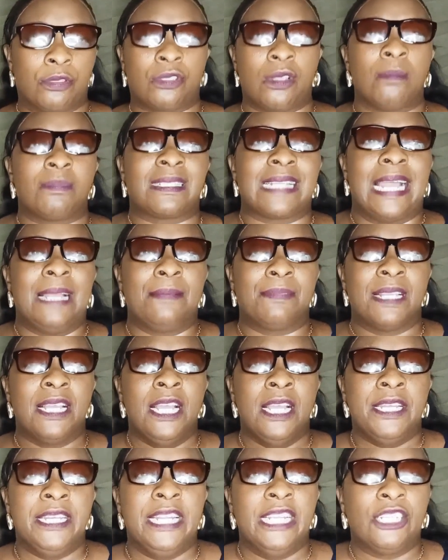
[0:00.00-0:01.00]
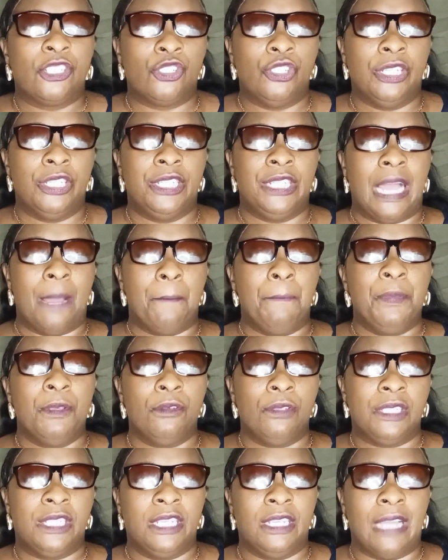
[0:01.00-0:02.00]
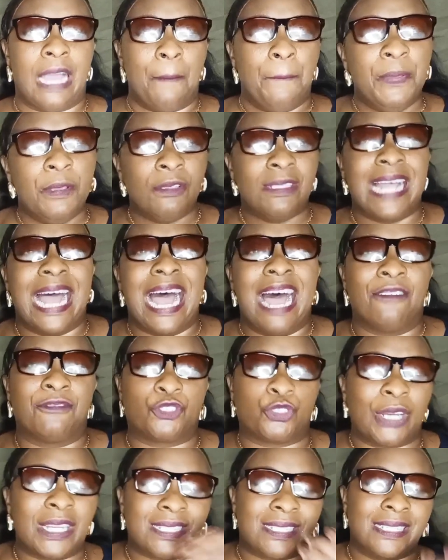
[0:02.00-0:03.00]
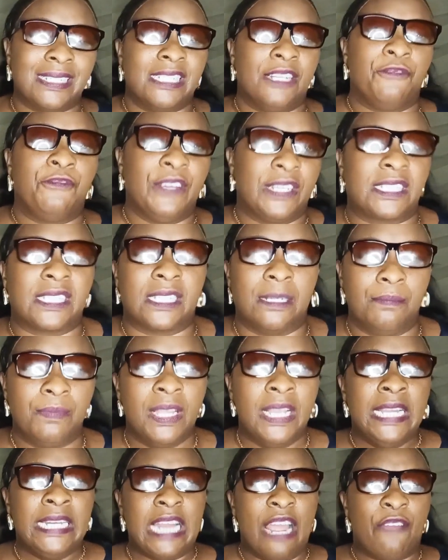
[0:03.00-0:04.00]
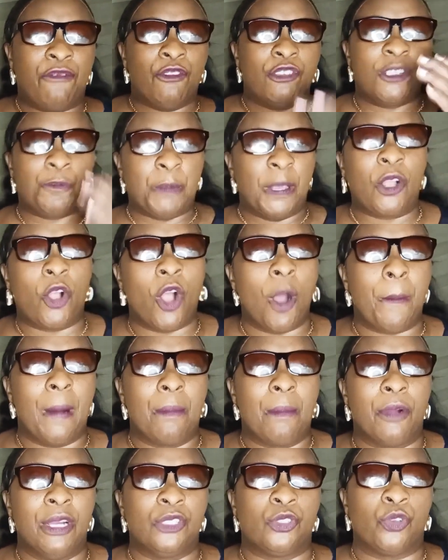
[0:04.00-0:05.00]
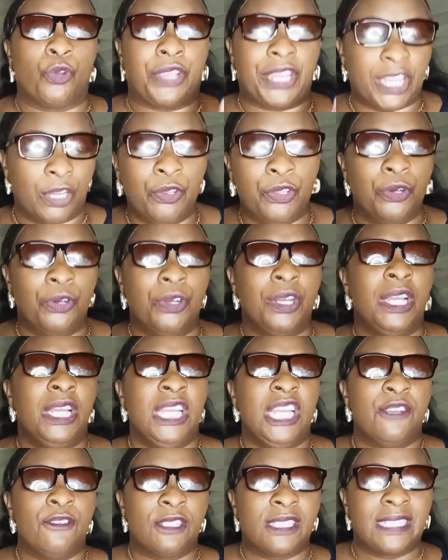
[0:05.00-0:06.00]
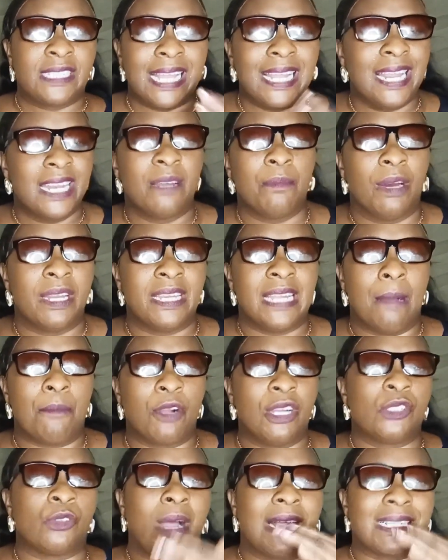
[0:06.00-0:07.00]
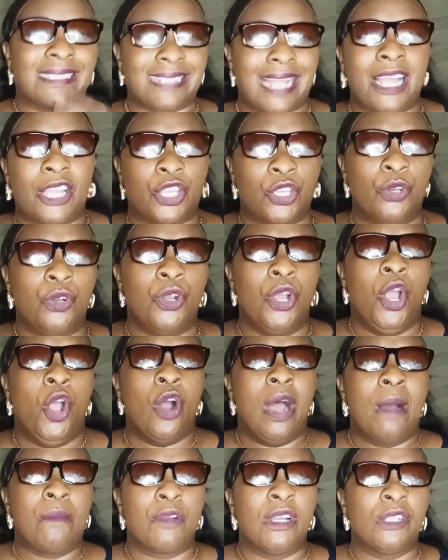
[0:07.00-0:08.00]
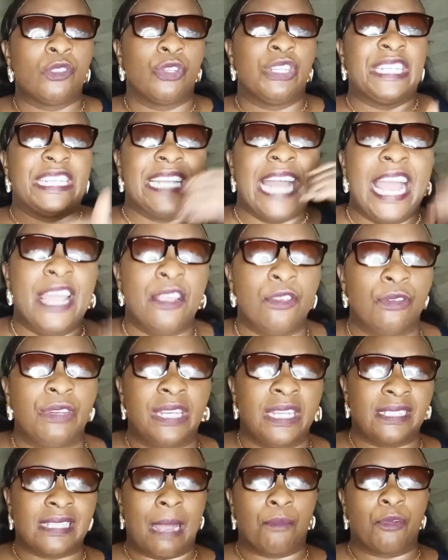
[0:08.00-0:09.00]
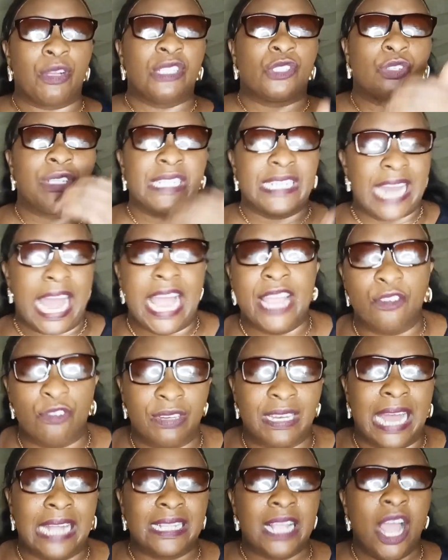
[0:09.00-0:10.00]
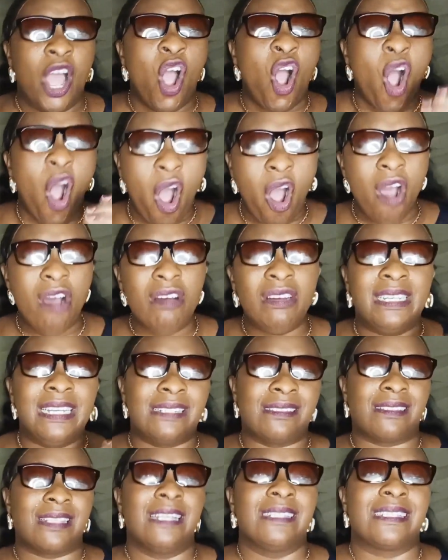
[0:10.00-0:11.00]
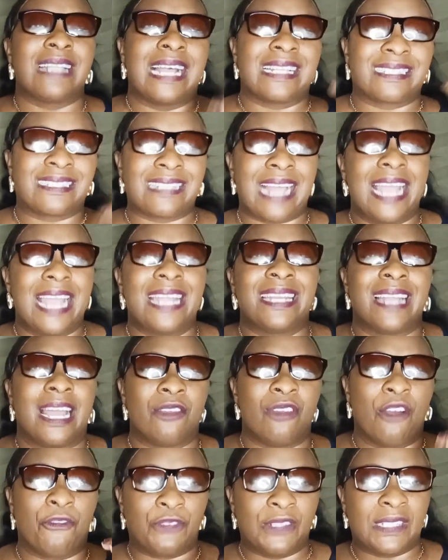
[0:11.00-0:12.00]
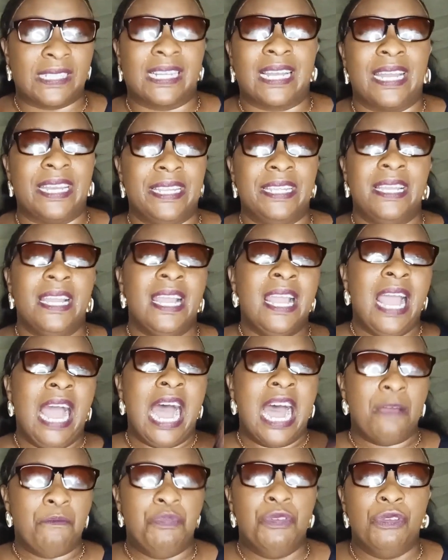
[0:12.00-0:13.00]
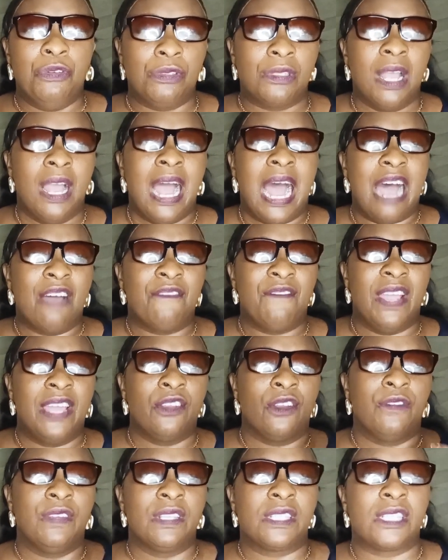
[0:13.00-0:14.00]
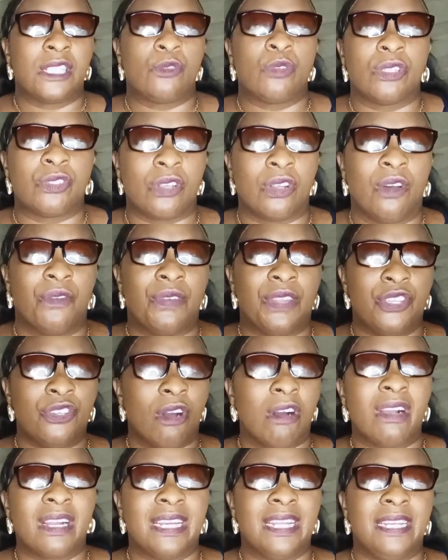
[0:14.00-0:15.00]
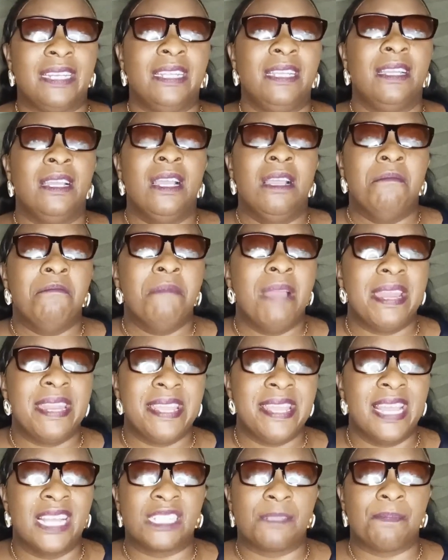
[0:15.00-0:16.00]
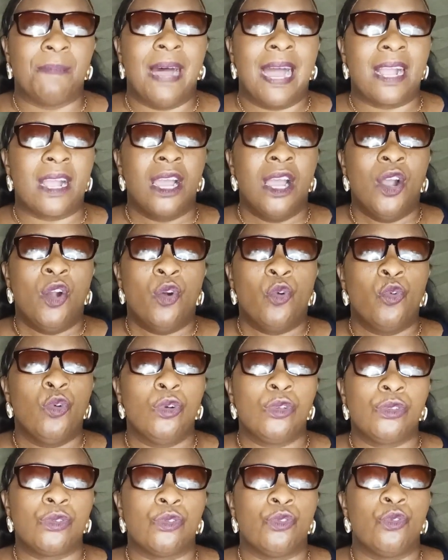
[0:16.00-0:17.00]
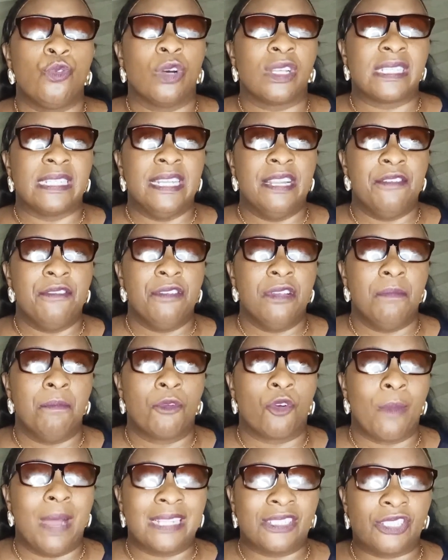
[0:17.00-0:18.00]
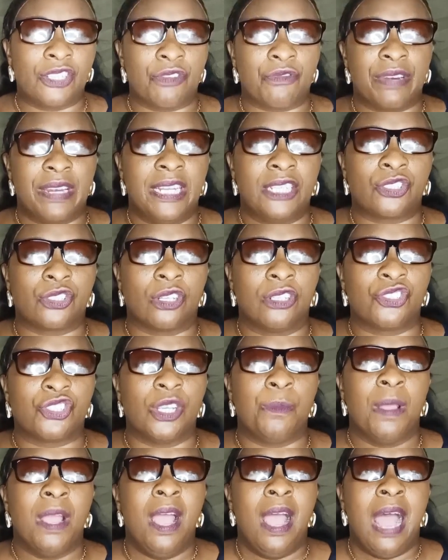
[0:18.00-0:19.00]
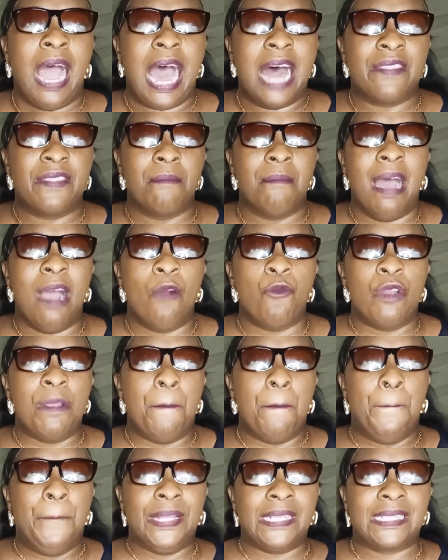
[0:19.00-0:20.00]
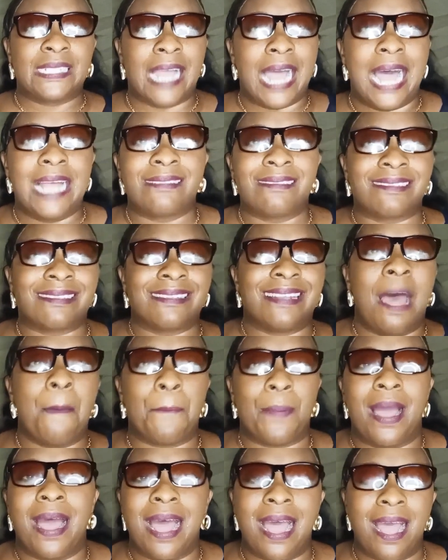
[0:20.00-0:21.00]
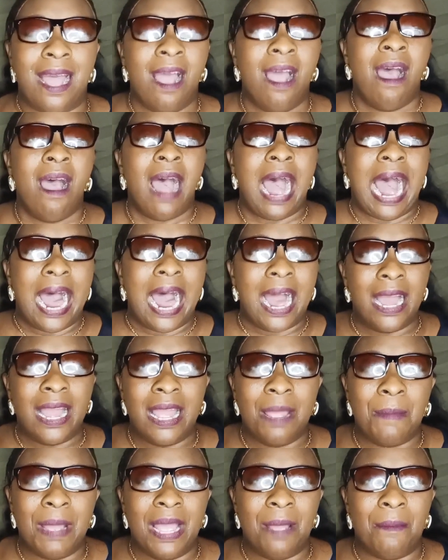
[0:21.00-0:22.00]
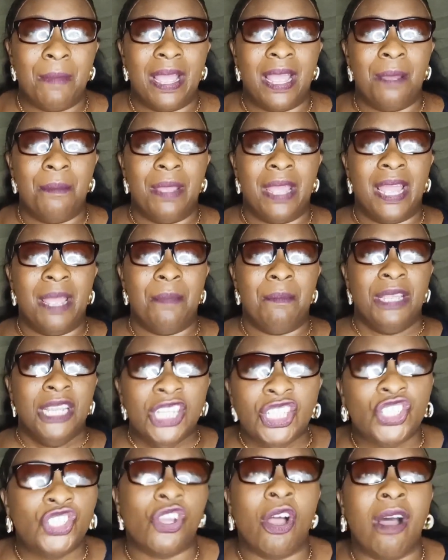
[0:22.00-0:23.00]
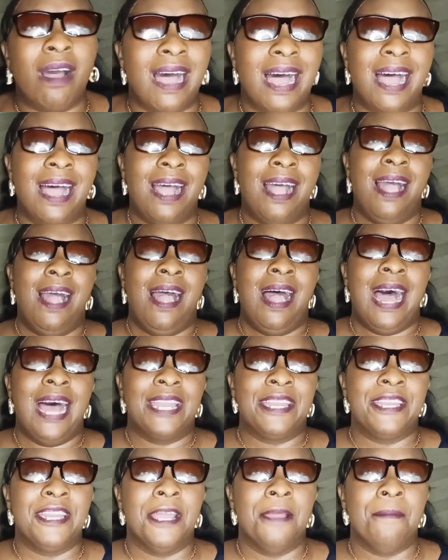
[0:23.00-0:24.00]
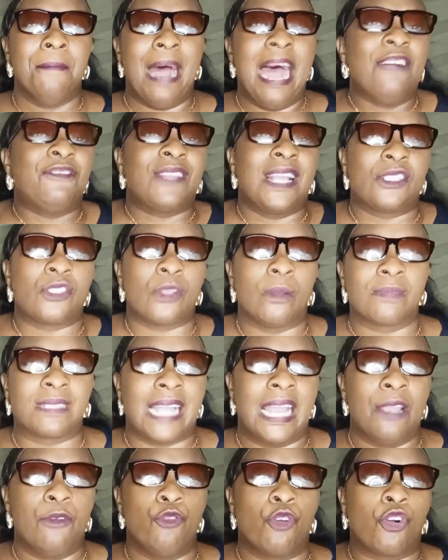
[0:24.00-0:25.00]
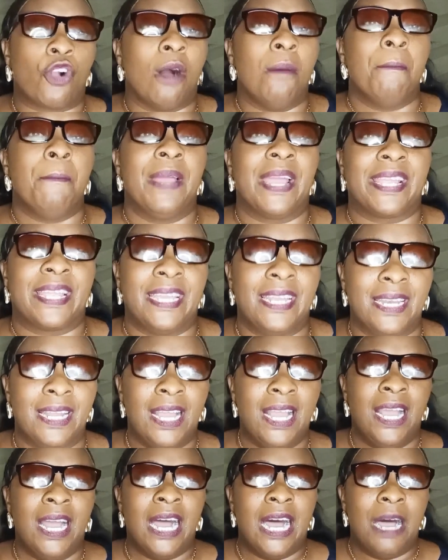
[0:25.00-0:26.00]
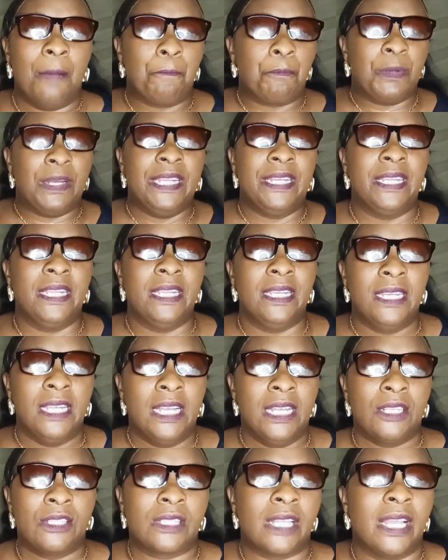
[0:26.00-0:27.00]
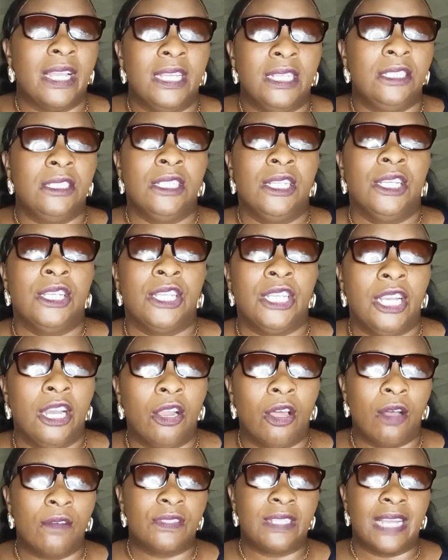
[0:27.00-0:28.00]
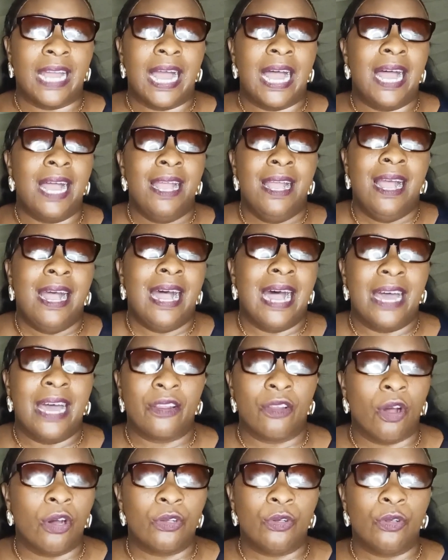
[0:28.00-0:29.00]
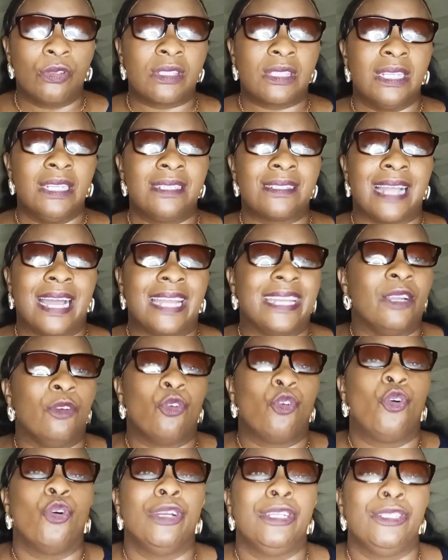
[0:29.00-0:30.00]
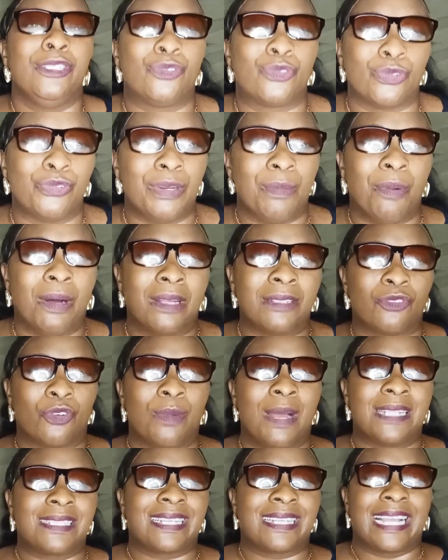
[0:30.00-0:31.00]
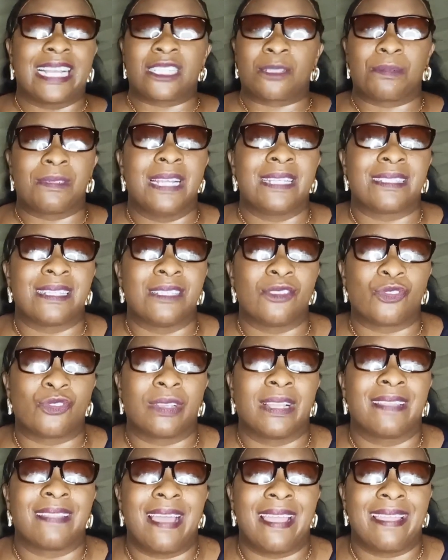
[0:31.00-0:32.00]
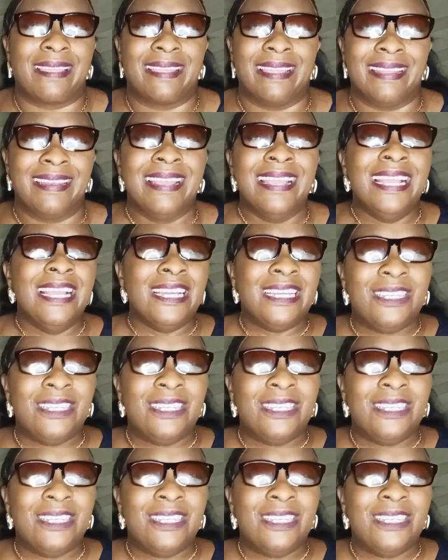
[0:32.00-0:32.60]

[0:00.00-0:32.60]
Sometimes the abuser have threatened the victim that if you speak up, I'm going to kill you. If you tell anybody, I'm going to attack you, or I'm going to deny you this, I'm going to deny you that. All these things are signs that you are physically abused. I've heard of a situation of a young lady many years back who was in a romantic relationship, and the man will beat her, slap her, injure her, and after some time will come begging and pleading, saying he loved her and all those things, and they will go into romantic experiences together again.